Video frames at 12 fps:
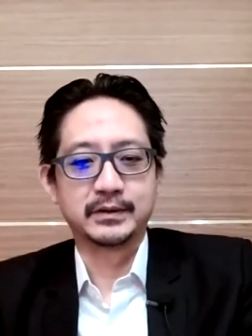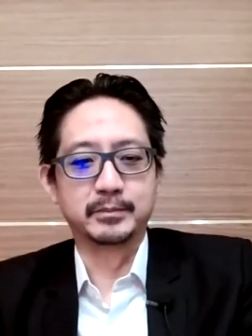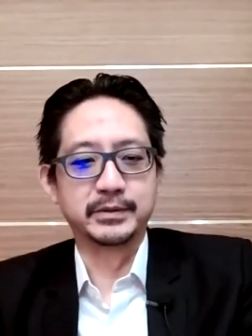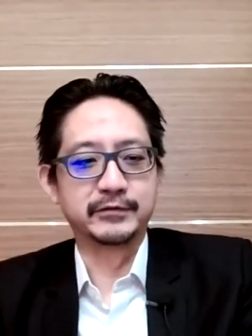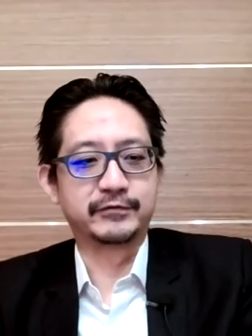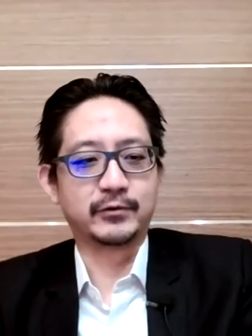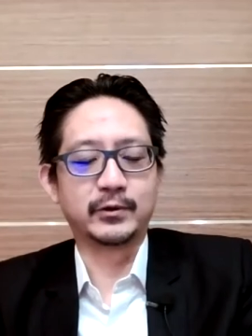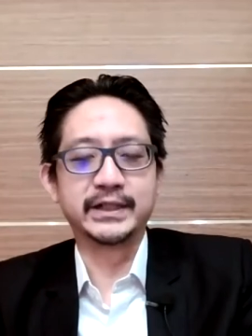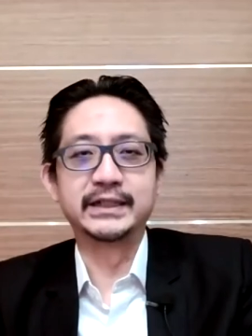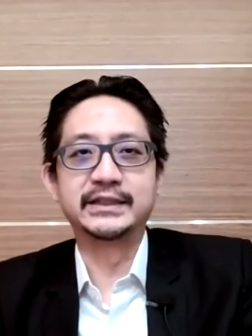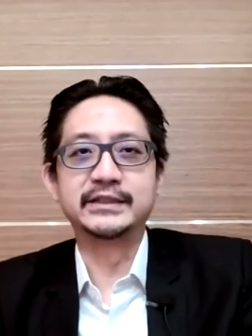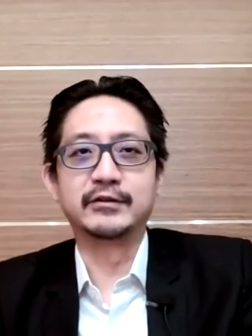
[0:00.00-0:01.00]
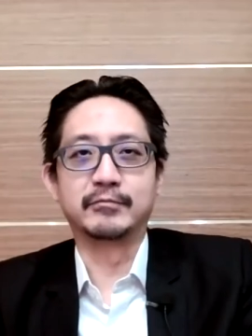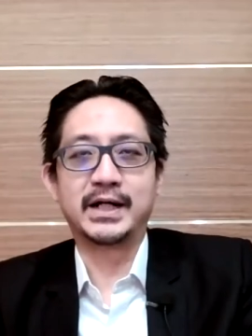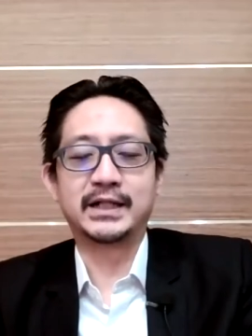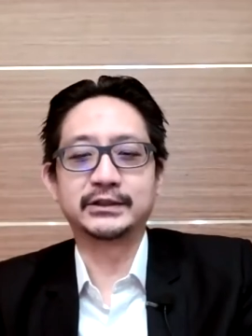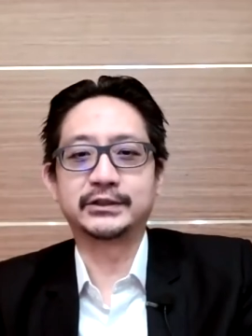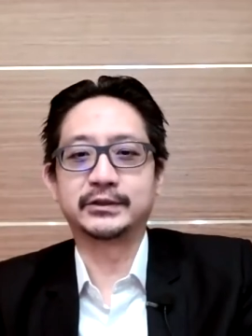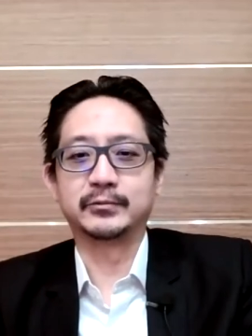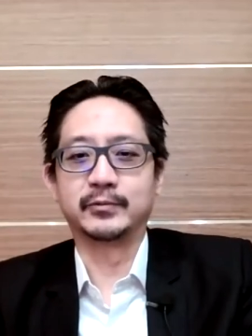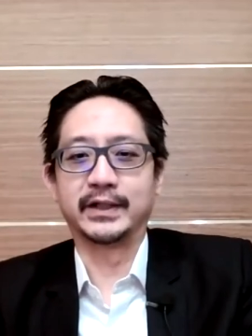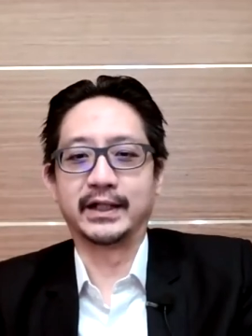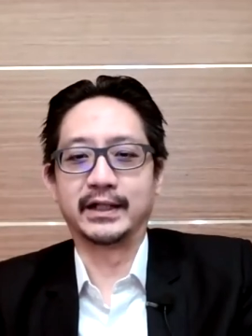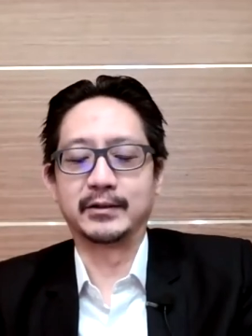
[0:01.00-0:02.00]
before 18th of March,
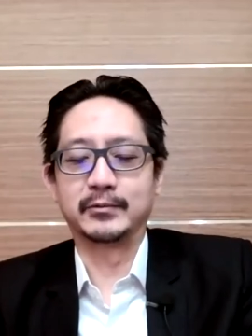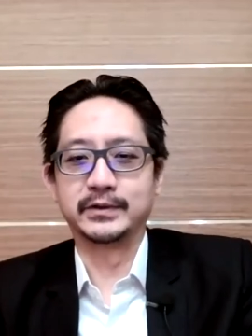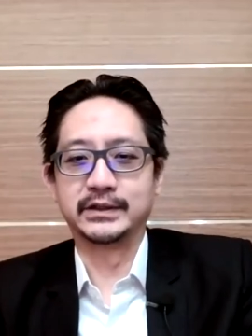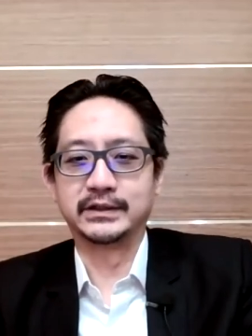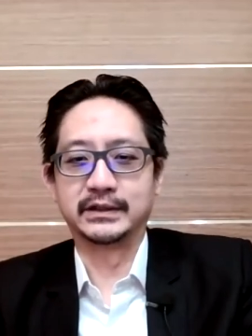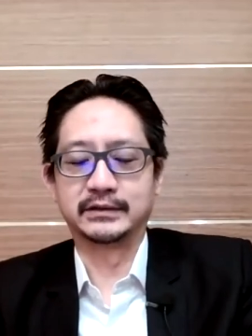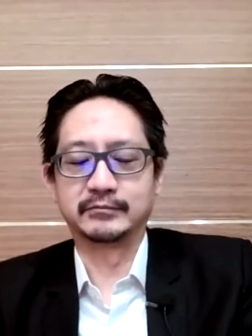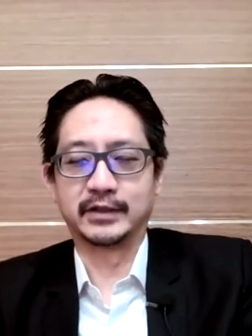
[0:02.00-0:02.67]
where we